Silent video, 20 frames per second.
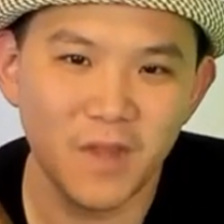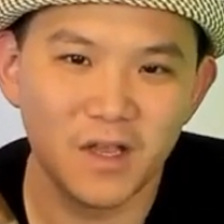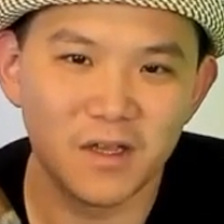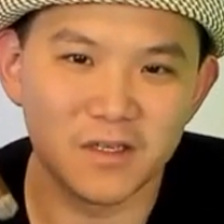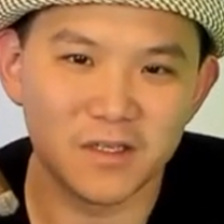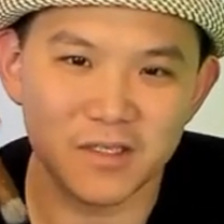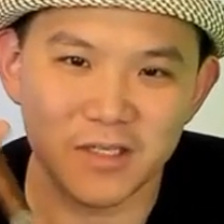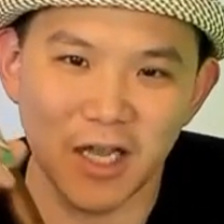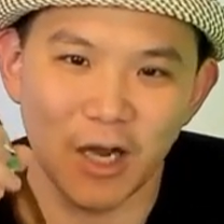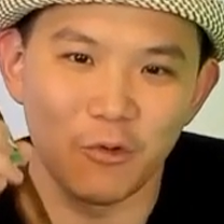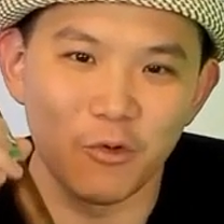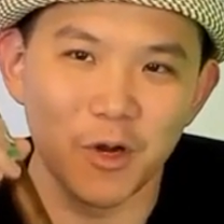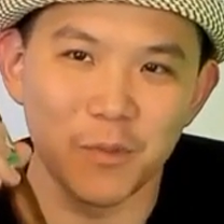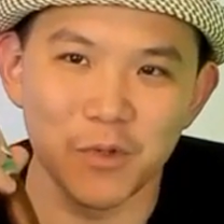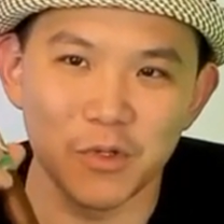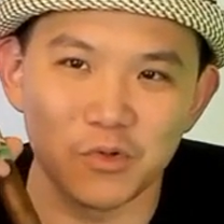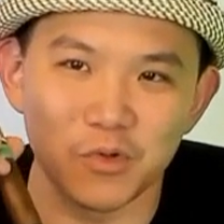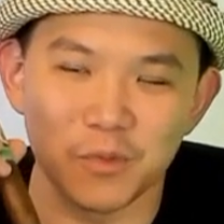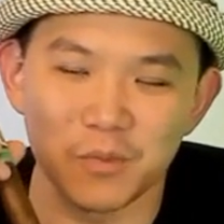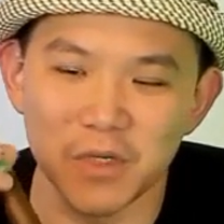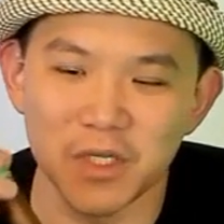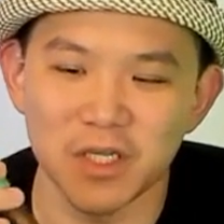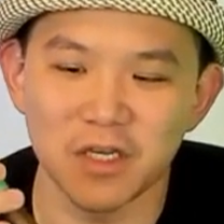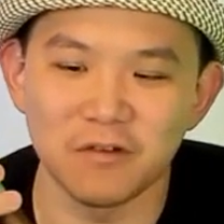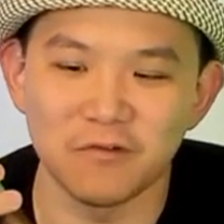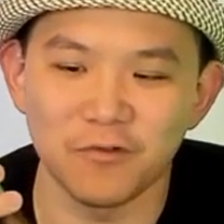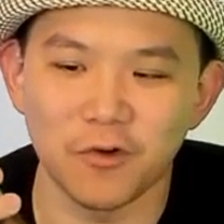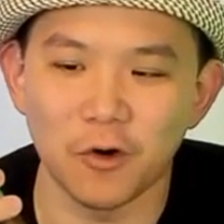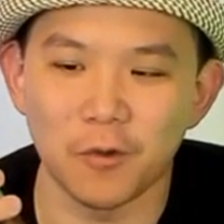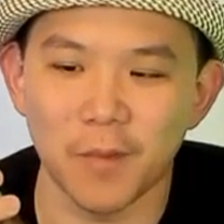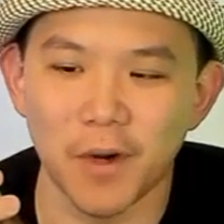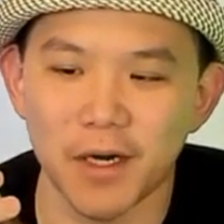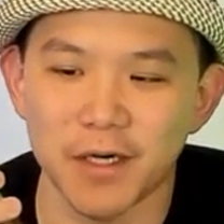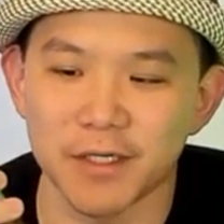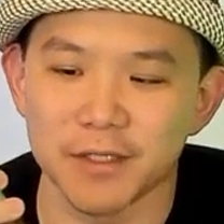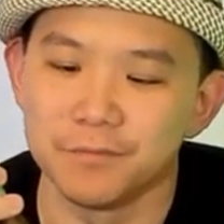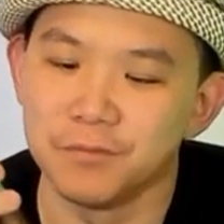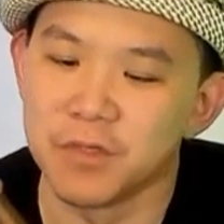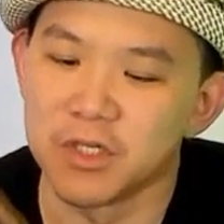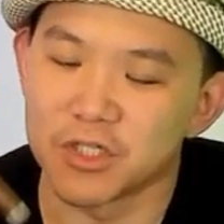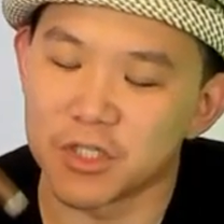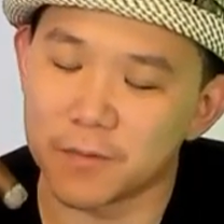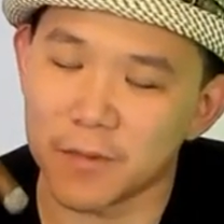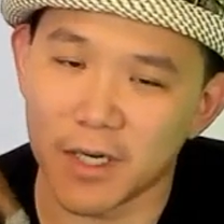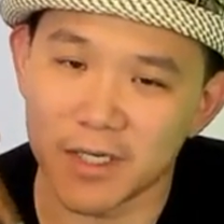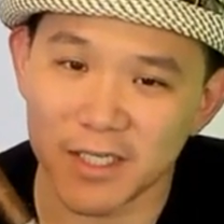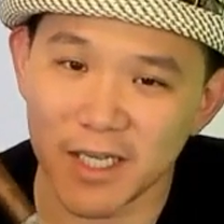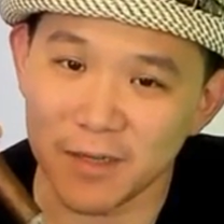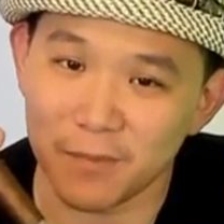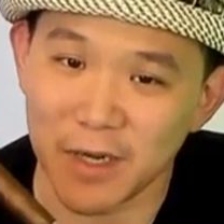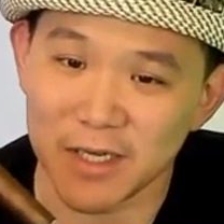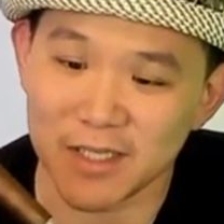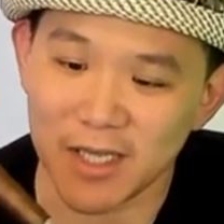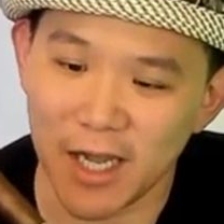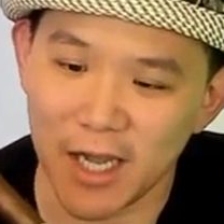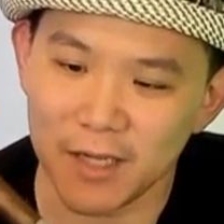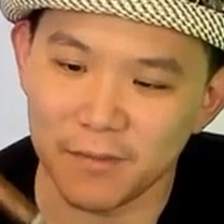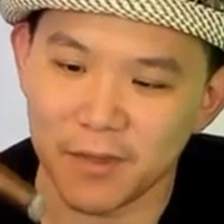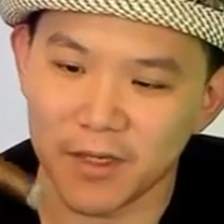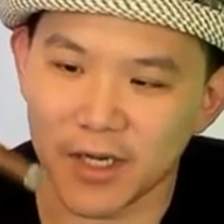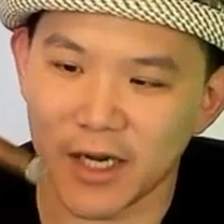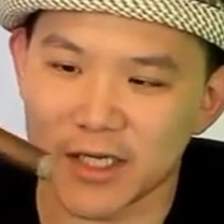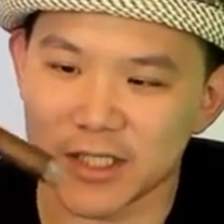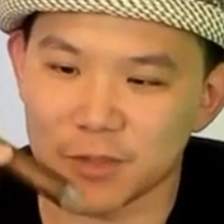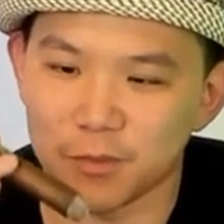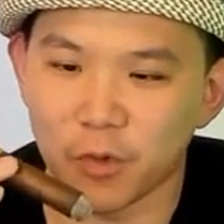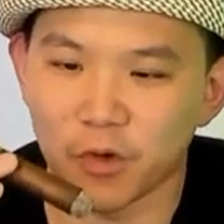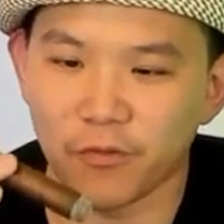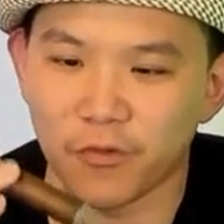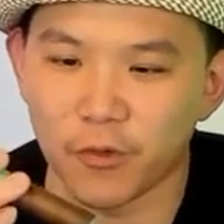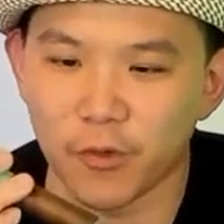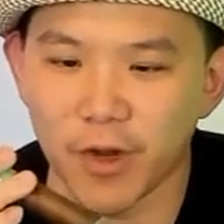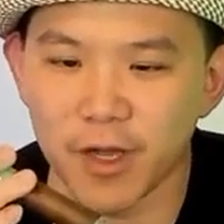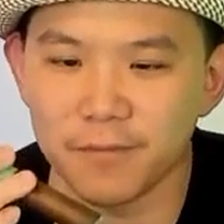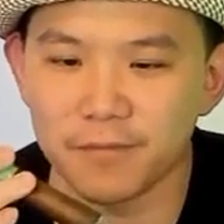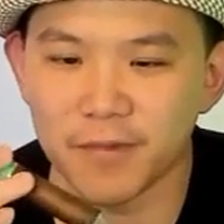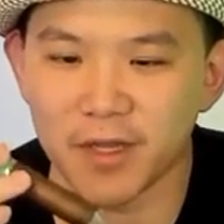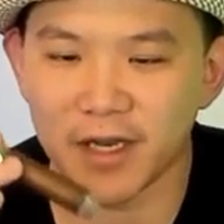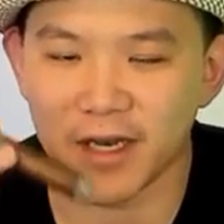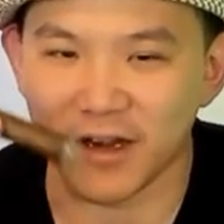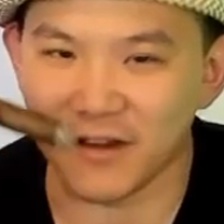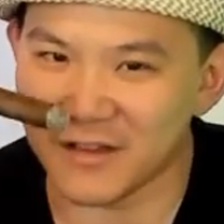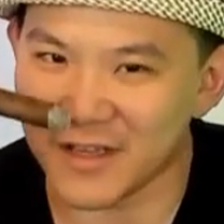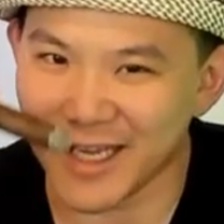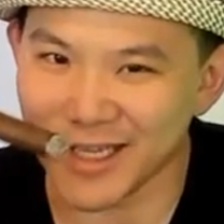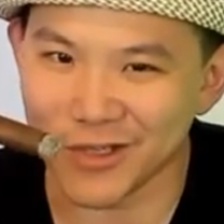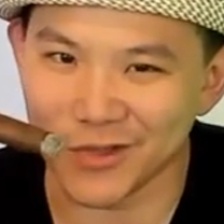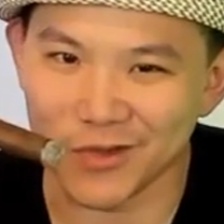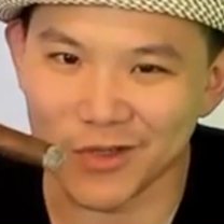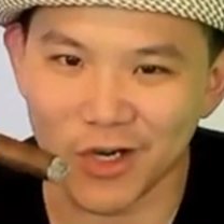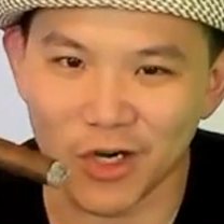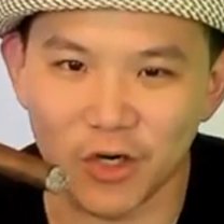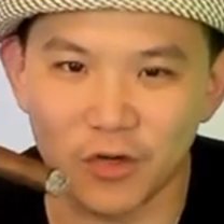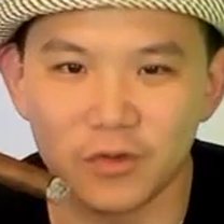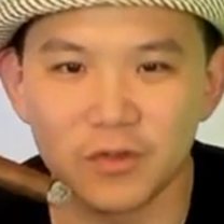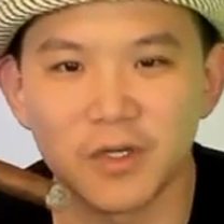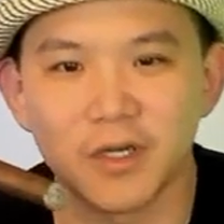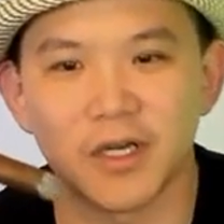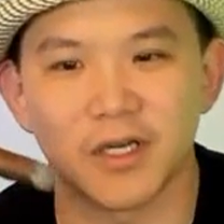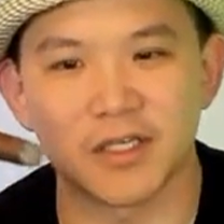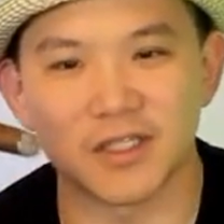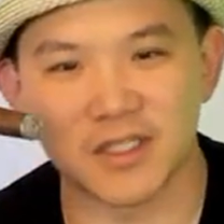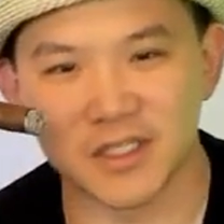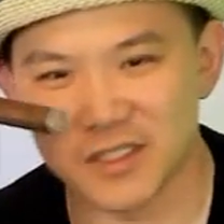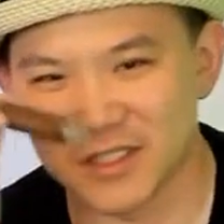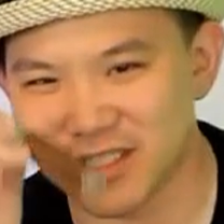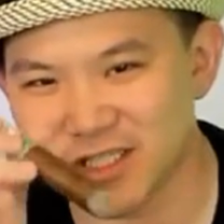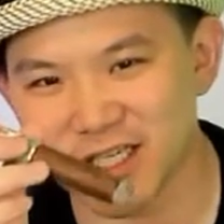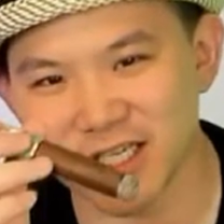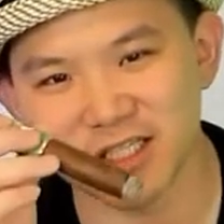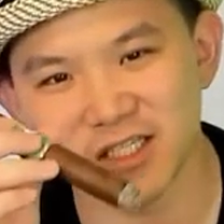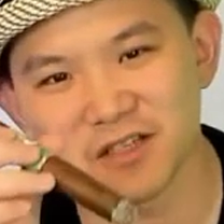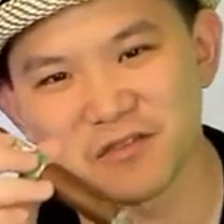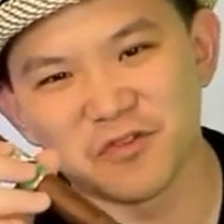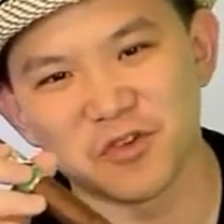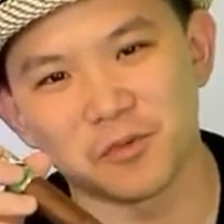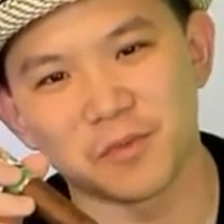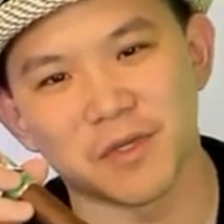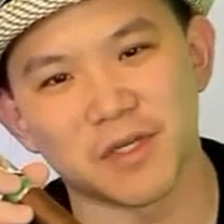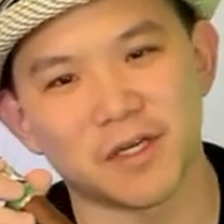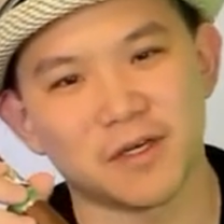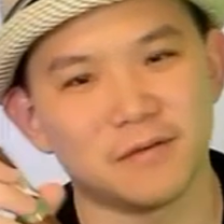Somewhere between medium and full body. So I'm going to take my time and gonna smoke through it, and I'll let you know in just a few minutes.